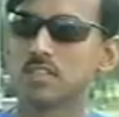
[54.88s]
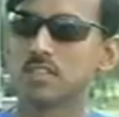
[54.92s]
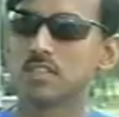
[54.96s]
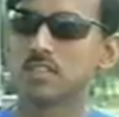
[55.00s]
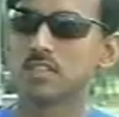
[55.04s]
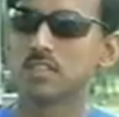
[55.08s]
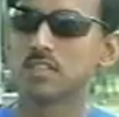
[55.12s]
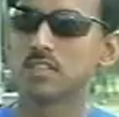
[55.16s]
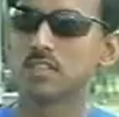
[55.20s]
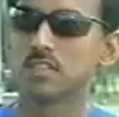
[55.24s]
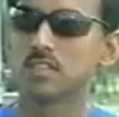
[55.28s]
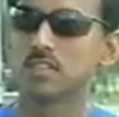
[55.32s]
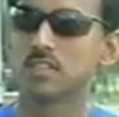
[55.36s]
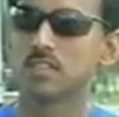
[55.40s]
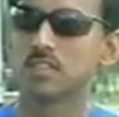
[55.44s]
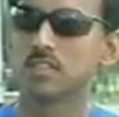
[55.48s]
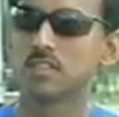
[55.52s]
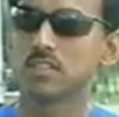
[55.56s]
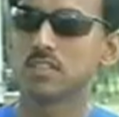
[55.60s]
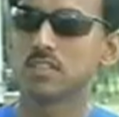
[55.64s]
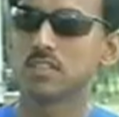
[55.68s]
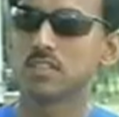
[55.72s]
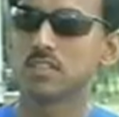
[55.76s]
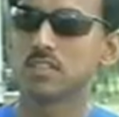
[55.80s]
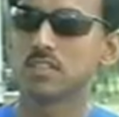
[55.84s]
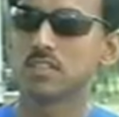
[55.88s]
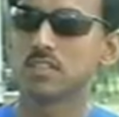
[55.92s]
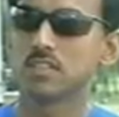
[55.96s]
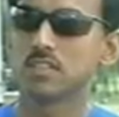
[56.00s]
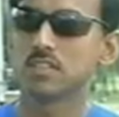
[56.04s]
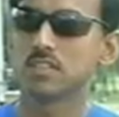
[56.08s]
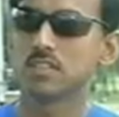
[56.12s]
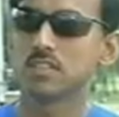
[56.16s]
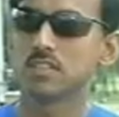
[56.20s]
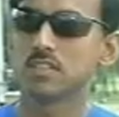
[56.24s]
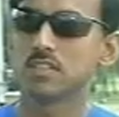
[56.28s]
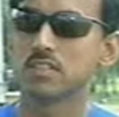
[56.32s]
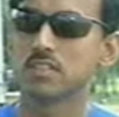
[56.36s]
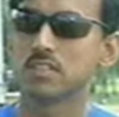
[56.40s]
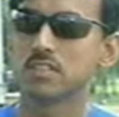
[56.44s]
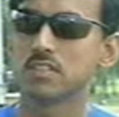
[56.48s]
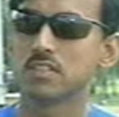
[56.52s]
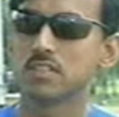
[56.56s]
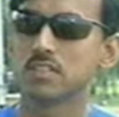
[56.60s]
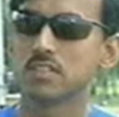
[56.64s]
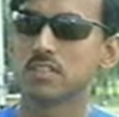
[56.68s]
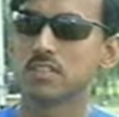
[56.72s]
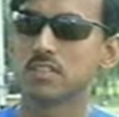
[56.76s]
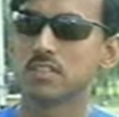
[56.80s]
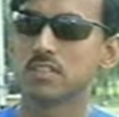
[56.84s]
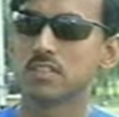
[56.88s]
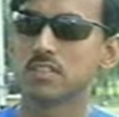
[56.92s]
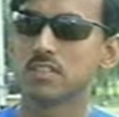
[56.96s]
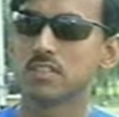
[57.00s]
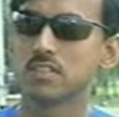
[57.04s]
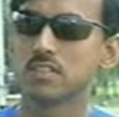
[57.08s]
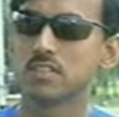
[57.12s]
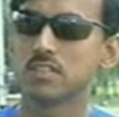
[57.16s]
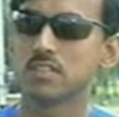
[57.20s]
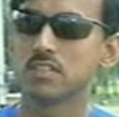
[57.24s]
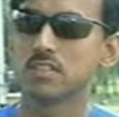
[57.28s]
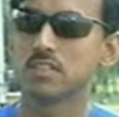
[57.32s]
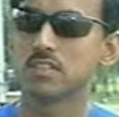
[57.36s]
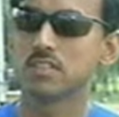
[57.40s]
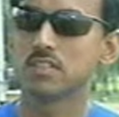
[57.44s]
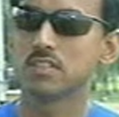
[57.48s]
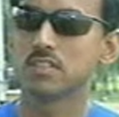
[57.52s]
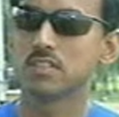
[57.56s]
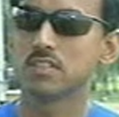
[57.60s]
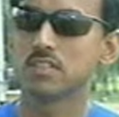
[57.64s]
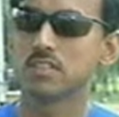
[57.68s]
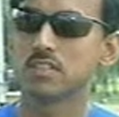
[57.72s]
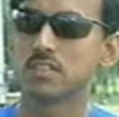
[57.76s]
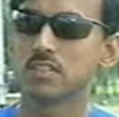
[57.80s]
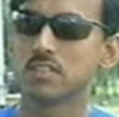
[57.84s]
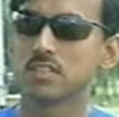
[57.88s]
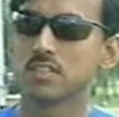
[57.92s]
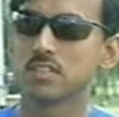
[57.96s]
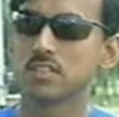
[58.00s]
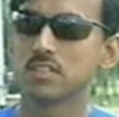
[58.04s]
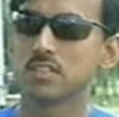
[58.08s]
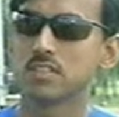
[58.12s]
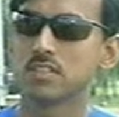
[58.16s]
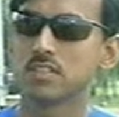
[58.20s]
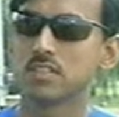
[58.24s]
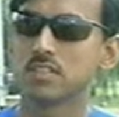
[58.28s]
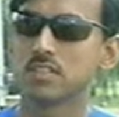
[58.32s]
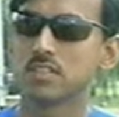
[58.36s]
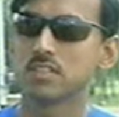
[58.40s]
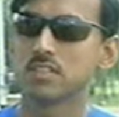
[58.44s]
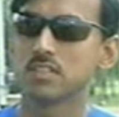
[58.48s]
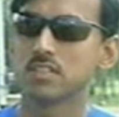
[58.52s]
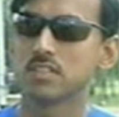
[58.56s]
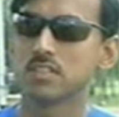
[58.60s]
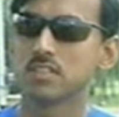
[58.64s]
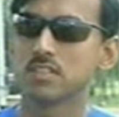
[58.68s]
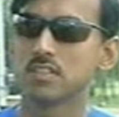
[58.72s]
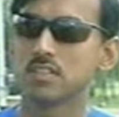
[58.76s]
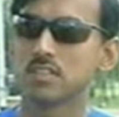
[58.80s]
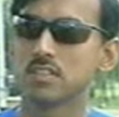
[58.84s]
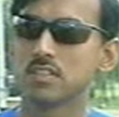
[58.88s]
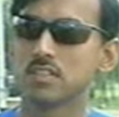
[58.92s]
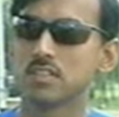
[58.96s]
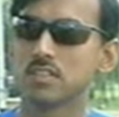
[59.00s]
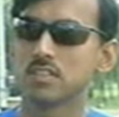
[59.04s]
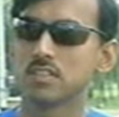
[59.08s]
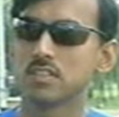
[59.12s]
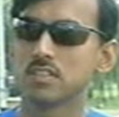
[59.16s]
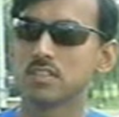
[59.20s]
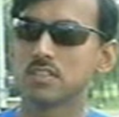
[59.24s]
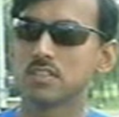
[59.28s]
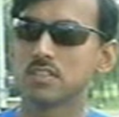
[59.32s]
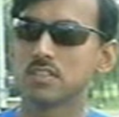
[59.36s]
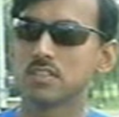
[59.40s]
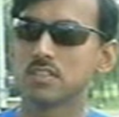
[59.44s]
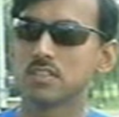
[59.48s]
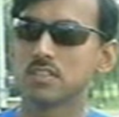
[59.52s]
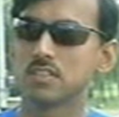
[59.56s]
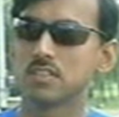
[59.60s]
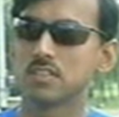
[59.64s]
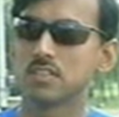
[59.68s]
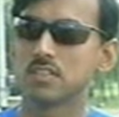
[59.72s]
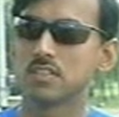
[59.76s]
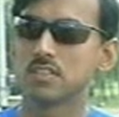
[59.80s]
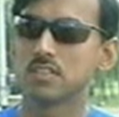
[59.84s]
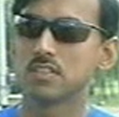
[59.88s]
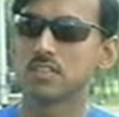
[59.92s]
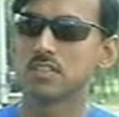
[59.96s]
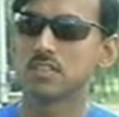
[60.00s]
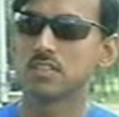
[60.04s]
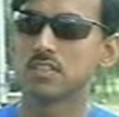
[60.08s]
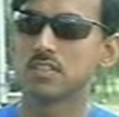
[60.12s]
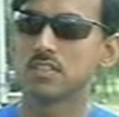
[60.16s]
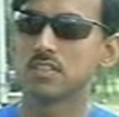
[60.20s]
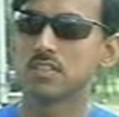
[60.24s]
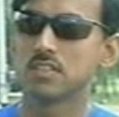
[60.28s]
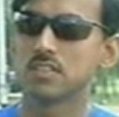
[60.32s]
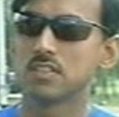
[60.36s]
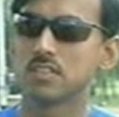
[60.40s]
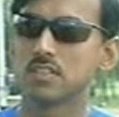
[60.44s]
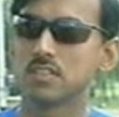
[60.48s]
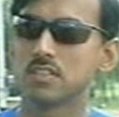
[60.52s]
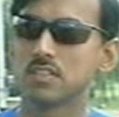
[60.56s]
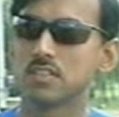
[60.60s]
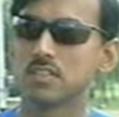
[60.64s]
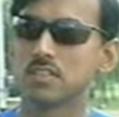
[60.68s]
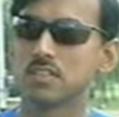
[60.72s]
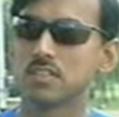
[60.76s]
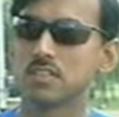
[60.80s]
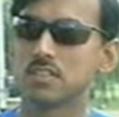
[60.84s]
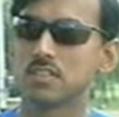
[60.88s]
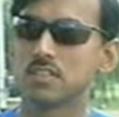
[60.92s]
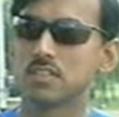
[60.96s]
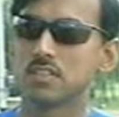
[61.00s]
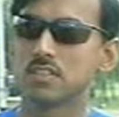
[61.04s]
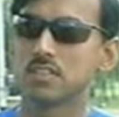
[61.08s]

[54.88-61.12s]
(no one is talking)